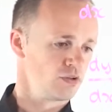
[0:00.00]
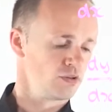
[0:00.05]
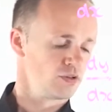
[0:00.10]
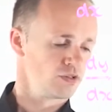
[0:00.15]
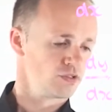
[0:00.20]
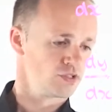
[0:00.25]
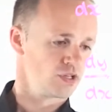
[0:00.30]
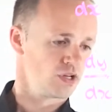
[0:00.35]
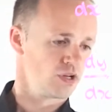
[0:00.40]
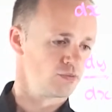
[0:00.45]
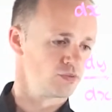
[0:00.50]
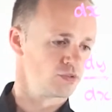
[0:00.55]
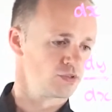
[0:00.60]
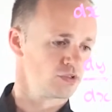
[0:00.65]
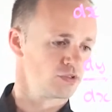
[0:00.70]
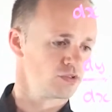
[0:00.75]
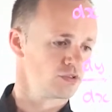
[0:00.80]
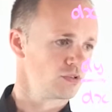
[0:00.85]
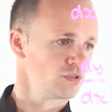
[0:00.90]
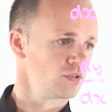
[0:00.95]
times
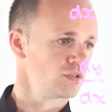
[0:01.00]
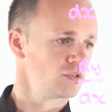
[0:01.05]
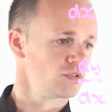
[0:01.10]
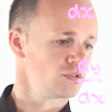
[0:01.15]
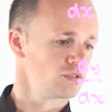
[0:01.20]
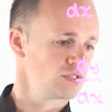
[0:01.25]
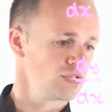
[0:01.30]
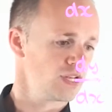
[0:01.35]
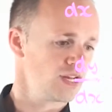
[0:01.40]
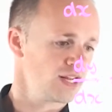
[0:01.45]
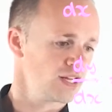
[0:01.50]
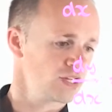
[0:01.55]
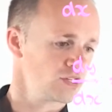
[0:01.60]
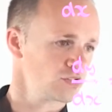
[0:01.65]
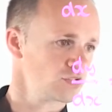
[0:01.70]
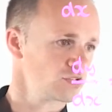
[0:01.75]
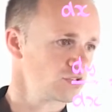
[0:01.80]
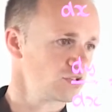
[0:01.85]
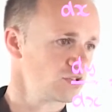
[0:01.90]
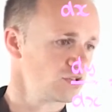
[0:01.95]
10x
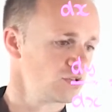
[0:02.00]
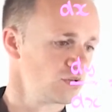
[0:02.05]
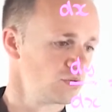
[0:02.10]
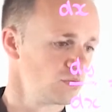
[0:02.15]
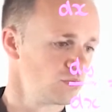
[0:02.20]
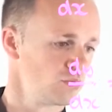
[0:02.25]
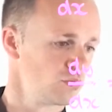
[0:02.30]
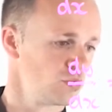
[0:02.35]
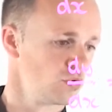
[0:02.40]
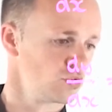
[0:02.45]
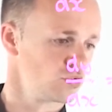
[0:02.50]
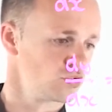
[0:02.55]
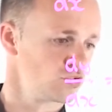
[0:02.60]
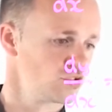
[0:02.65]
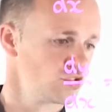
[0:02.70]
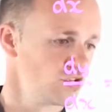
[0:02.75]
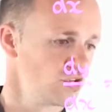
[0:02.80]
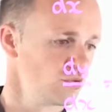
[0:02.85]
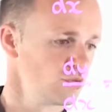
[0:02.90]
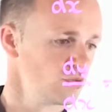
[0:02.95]
plus
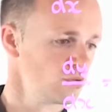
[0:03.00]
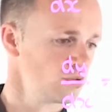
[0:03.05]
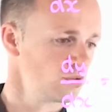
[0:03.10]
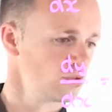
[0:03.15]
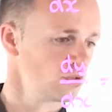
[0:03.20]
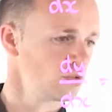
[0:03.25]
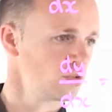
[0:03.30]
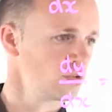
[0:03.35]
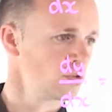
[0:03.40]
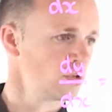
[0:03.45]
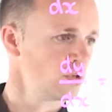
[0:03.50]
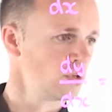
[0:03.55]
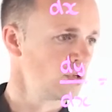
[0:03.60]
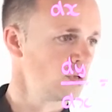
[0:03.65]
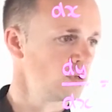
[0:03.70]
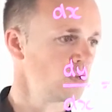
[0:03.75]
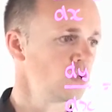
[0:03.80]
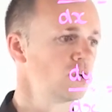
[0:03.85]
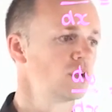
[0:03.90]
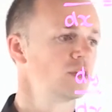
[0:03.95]
2.
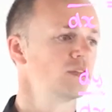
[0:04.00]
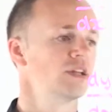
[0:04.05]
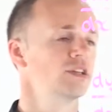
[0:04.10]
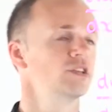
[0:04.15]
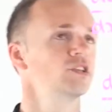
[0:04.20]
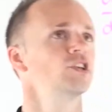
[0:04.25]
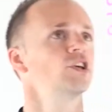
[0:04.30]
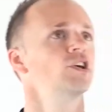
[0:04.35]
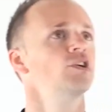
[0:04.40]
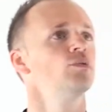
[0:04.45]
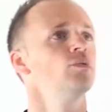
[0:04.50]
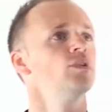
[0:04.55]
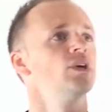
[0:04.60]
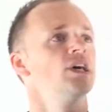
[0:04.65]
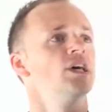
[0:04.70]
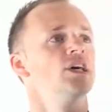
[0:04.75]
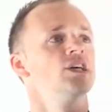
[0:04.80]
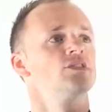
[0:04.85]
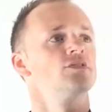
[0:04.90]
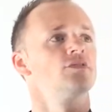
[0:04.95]
And then u
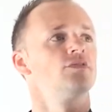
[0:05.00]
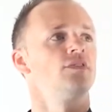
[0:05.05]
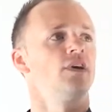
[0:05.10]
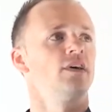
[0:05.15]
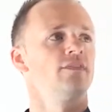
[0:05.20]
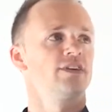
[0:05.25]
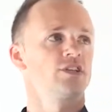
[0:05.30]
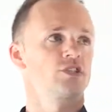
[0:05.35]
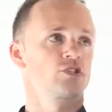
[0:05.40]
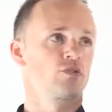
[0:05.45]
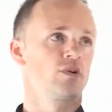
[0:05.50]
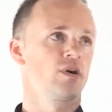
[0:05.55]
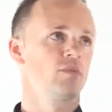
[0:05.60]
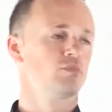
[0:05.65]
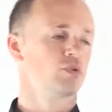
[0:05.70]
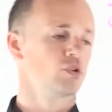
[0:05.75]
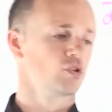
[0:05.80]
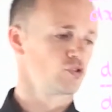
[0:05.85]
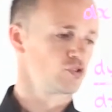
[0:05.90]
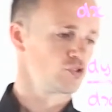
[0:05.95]
is 5x squared
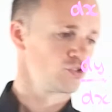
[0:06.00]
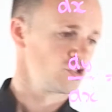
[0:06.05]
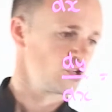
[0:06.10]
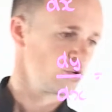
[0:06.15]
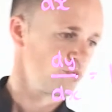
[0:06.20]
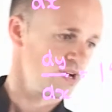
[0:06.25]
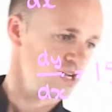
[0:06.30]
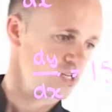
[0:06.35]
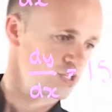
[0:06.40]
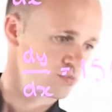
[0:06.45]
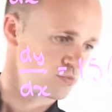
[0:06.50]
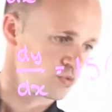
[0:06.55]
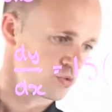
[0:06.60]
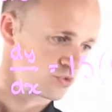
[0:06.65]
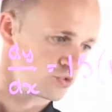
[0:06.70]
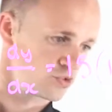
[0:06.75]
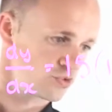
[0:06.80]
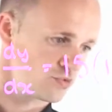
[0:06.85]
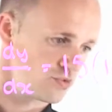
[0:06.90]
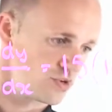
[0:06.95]
plus 2x
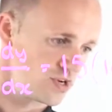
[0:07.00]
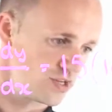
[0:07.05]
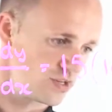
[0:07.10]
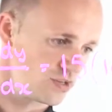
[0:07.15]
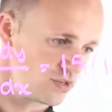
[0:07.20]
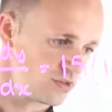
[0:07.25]
plus 3.